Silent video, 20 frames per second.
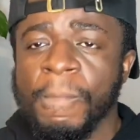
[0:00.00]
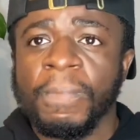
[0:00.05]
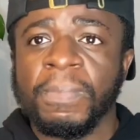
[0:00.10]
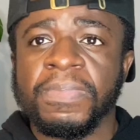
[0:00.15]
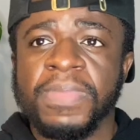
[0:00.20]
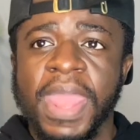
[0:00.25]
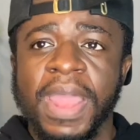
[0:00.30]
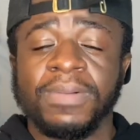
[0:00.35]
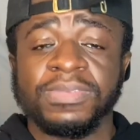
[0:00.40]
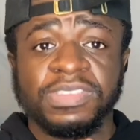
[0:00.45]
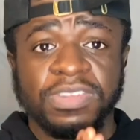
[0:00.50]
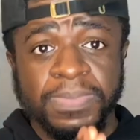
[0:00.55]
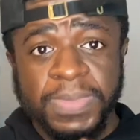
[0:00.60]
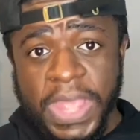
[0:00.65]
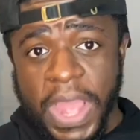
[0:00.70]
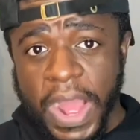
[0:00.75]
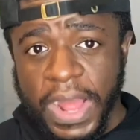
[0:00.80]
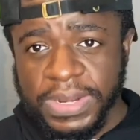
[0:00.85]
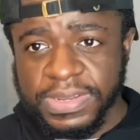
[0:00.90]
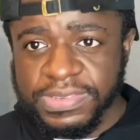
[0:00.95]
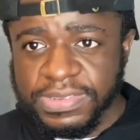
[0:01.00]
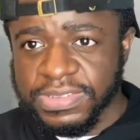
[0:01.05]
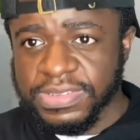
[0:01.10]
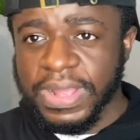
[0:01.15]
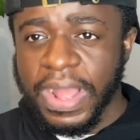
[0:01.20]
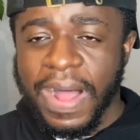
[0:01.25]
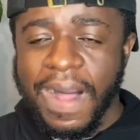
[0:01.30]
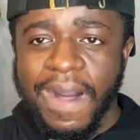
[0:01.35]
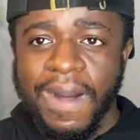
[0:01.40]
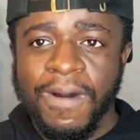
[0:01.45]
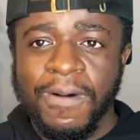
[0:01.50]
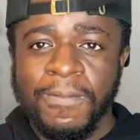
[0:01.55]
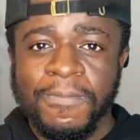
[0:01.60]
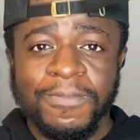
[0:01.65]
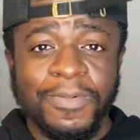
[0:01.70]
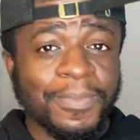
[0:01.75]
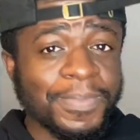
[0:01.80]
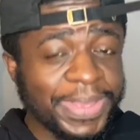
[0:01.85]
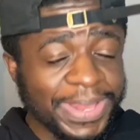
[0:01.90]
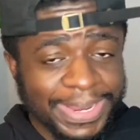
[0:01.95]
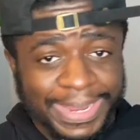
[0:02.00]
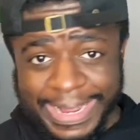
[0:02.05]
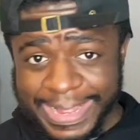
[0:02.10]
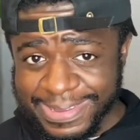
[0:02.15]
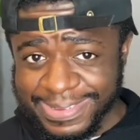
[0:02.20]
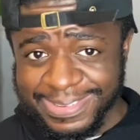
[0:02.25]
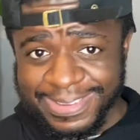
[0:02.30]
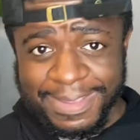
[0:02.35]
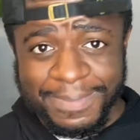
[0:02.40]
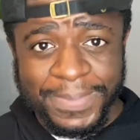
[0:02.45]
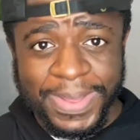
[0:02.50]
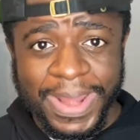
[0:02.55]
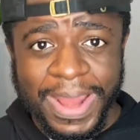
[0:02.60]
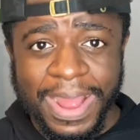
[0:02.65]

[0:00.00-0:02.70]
Now, to be honest, for me, like I say, man,